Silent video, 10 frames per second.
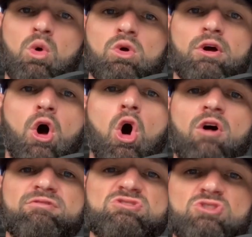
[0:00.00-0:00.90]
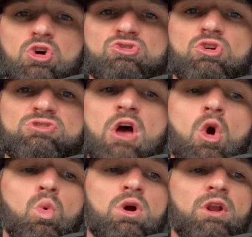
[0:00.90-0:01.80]
We're on all of the socials.
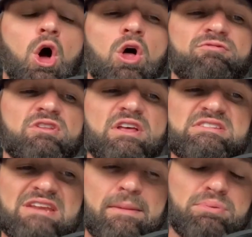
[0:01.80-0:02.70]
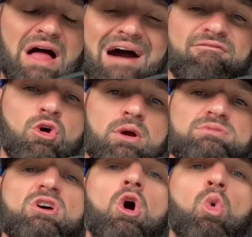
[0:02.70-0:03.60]
We're on all of the listening
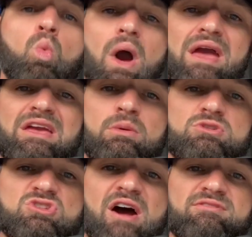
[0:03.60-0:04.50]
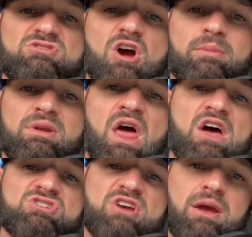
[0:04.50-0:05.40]
platforms. Weighing In with Travis Hartman.
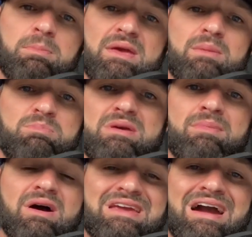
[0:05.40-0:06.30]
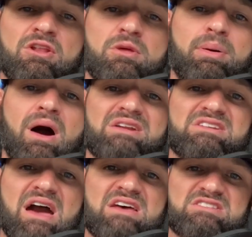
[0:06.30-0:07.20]
Check me and B-Money out on the
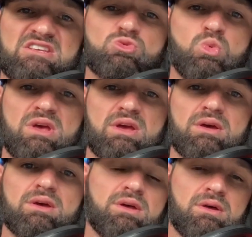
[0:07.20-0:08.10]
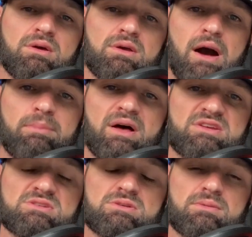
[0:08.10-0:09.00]
podcast this week. God bless.